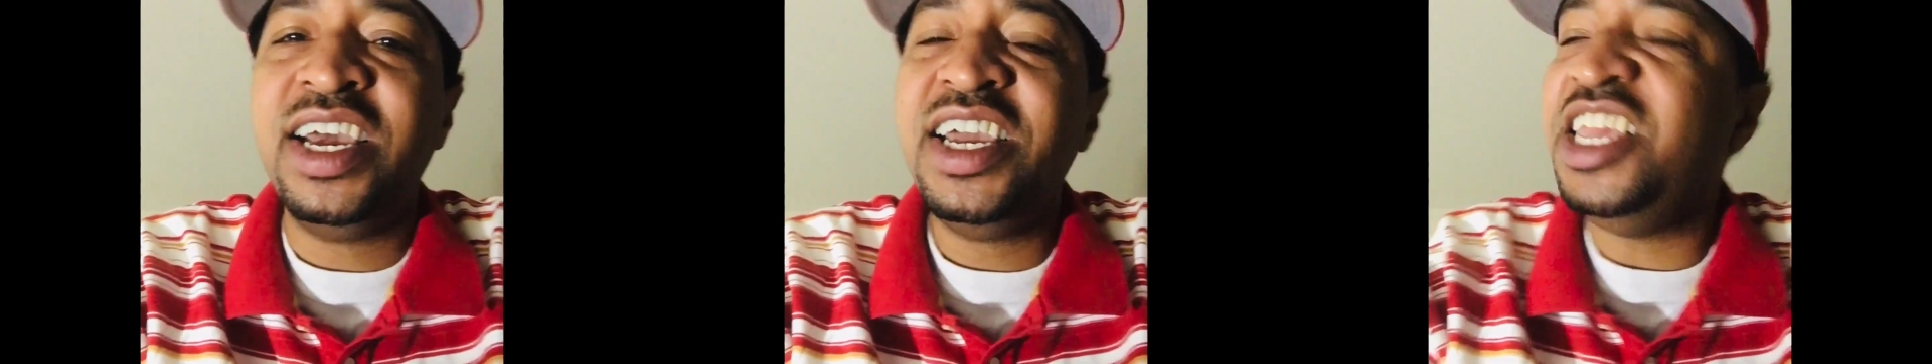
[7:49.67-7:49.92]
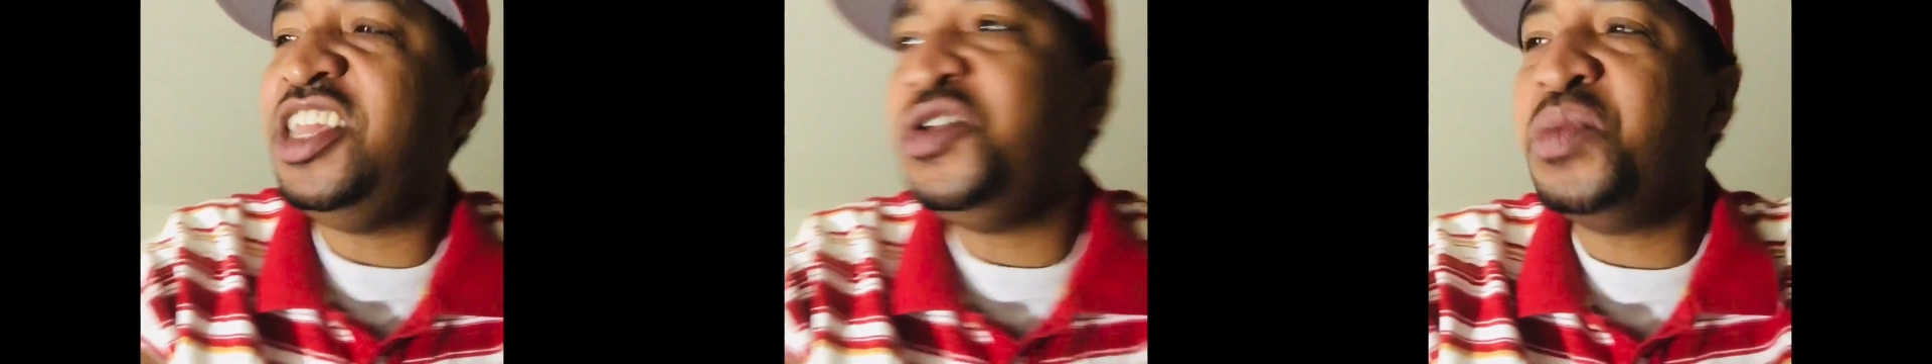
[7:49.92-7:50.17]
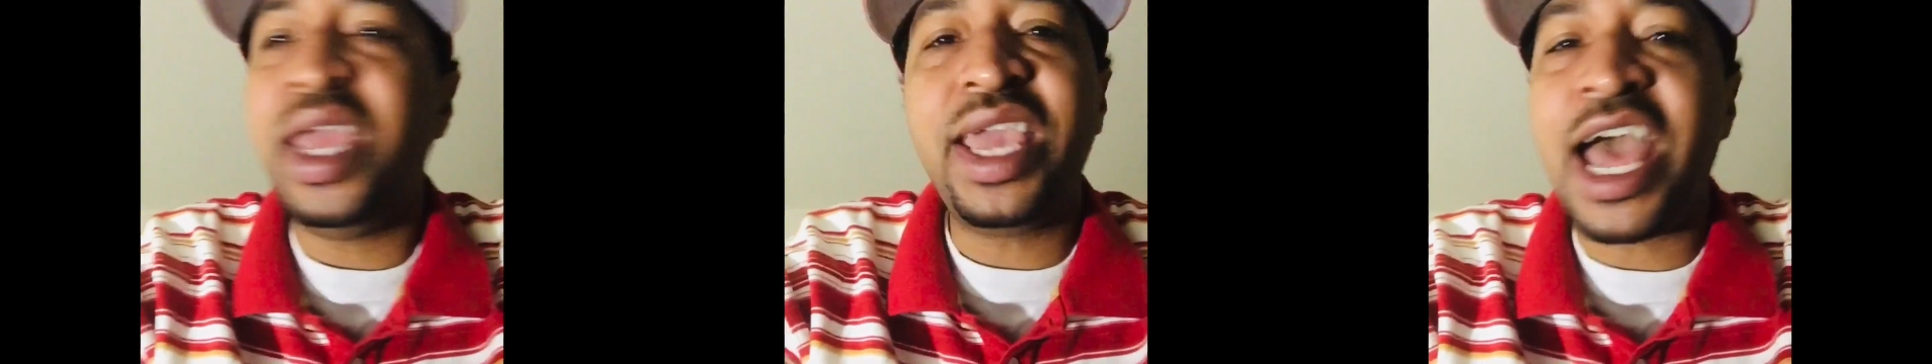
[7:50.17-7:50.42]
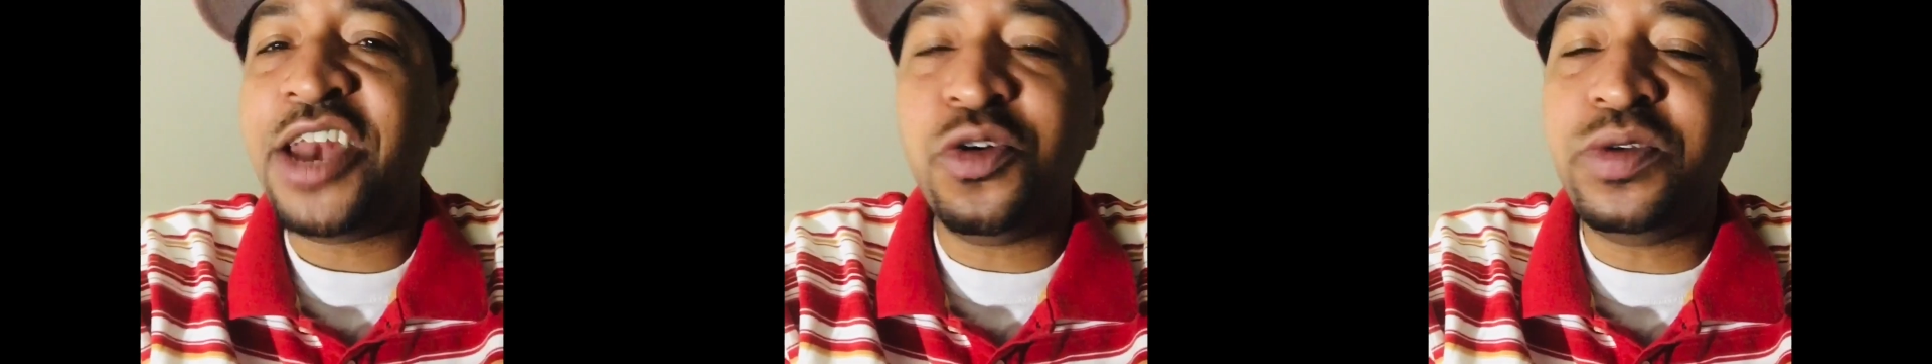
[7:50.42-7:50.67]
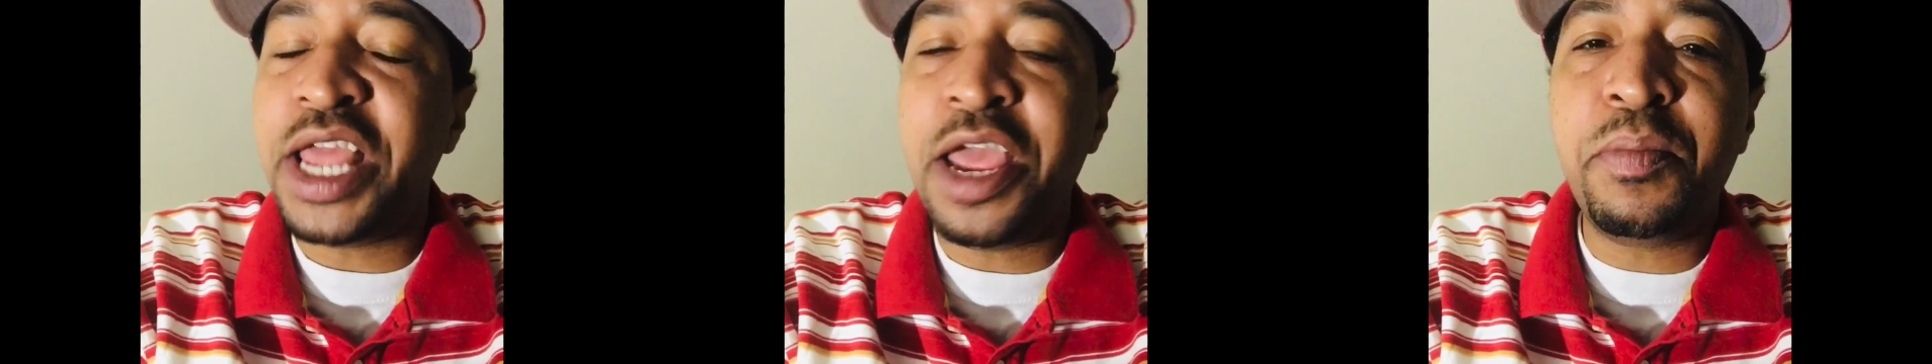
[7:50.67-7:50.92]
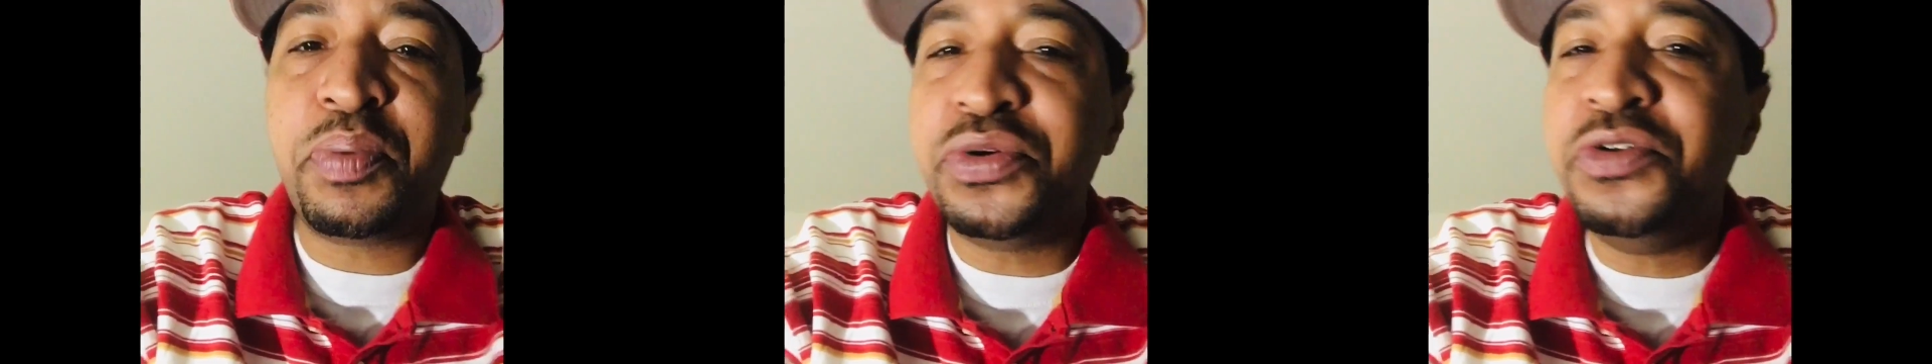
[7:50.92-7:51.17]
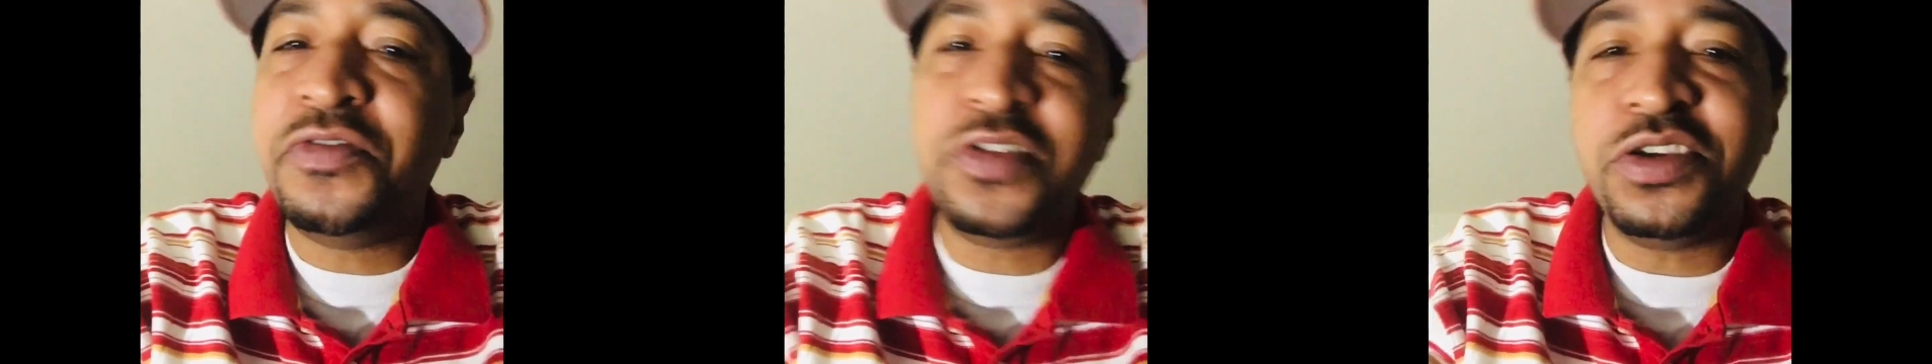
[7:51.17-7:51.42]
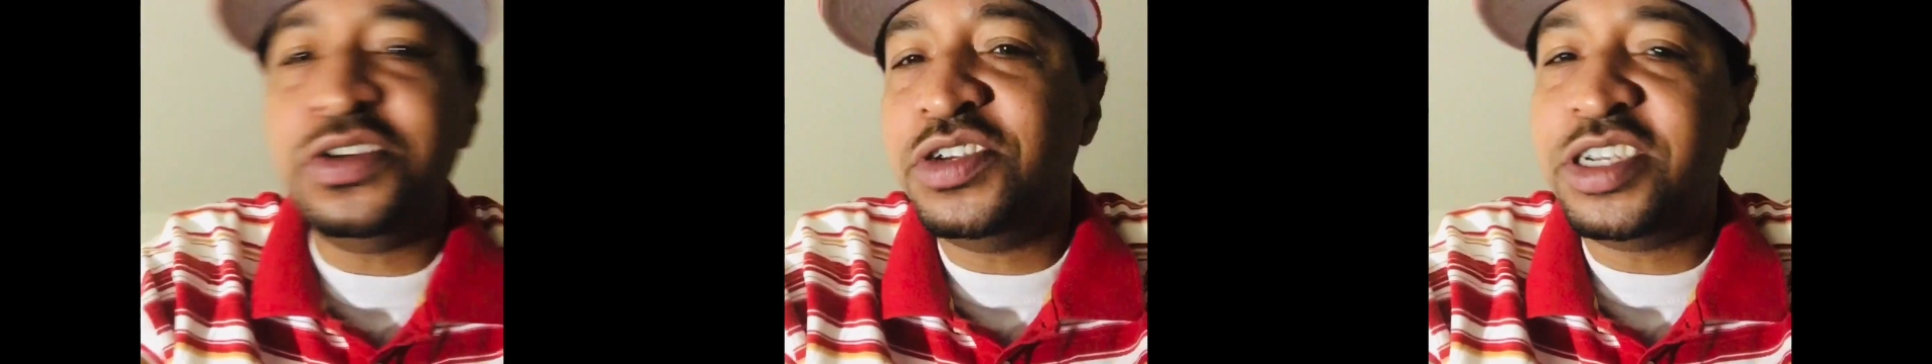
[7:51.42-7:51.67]
and you ain't got no damn proof,
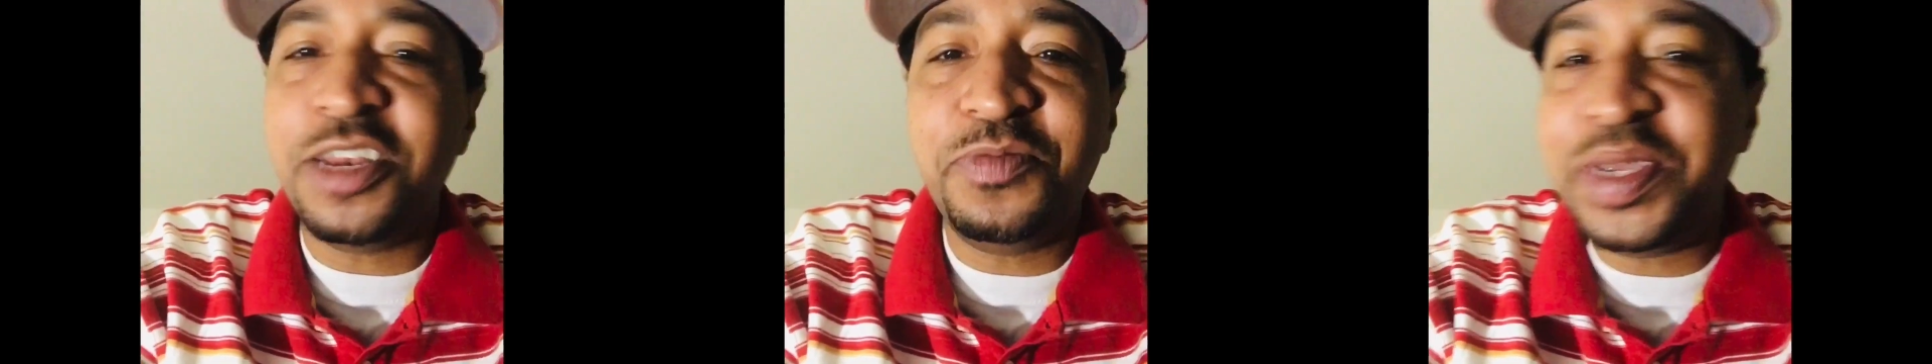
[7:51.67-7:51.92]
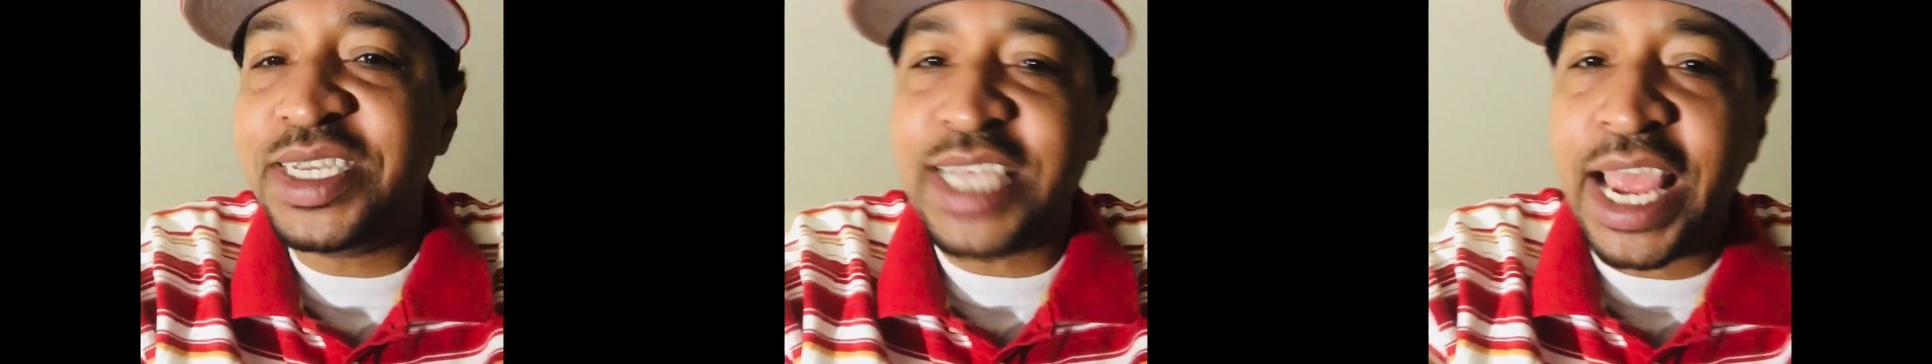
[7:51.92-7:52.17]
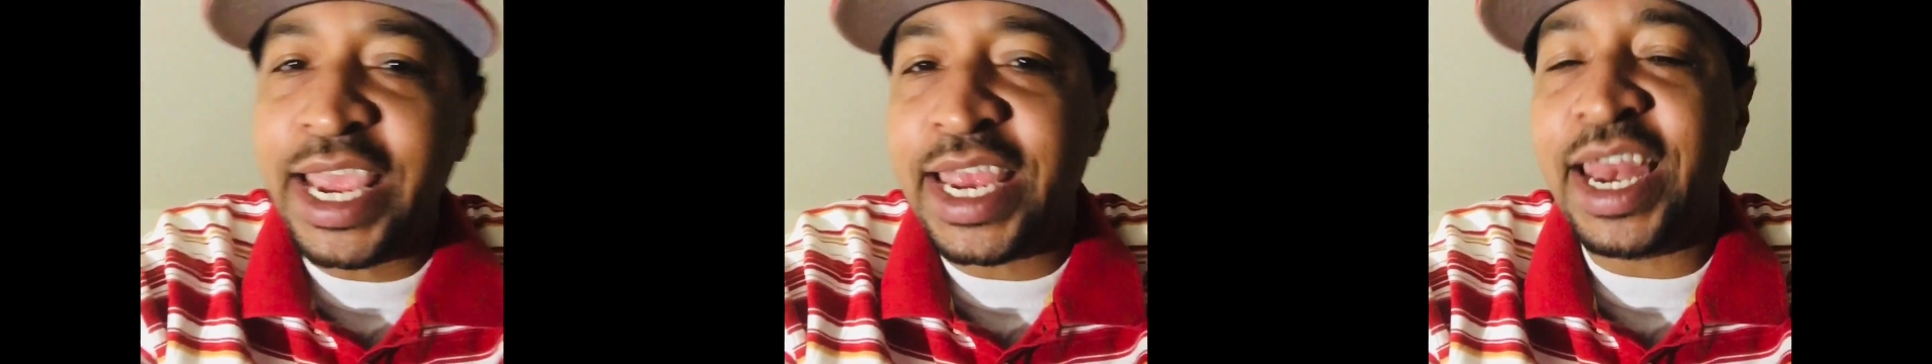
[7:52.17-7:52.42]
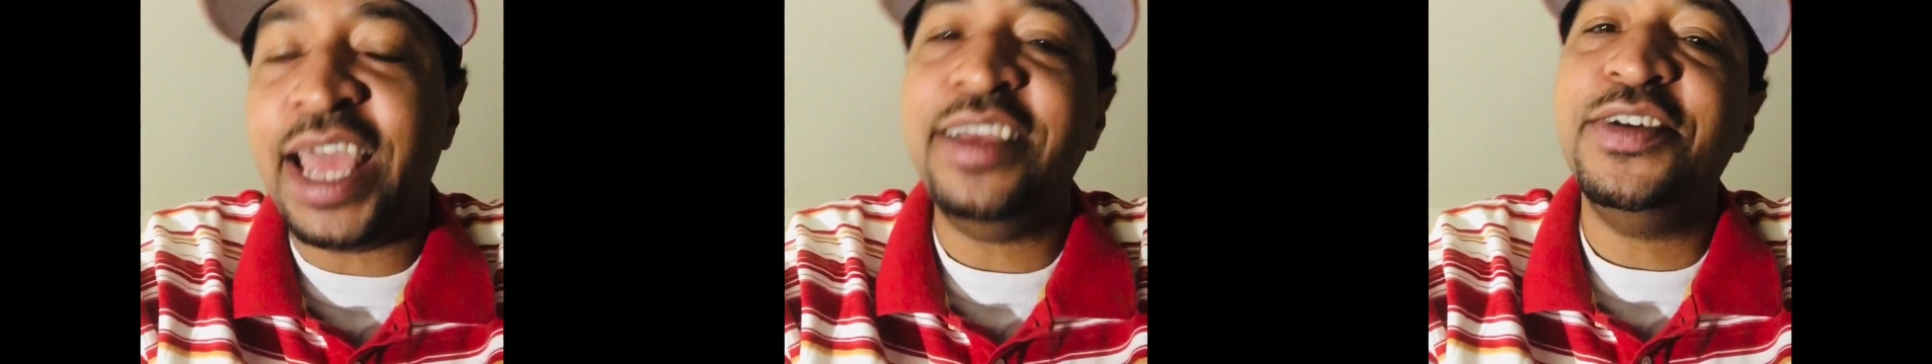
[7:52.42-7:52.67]
so you shouldn't be saying that.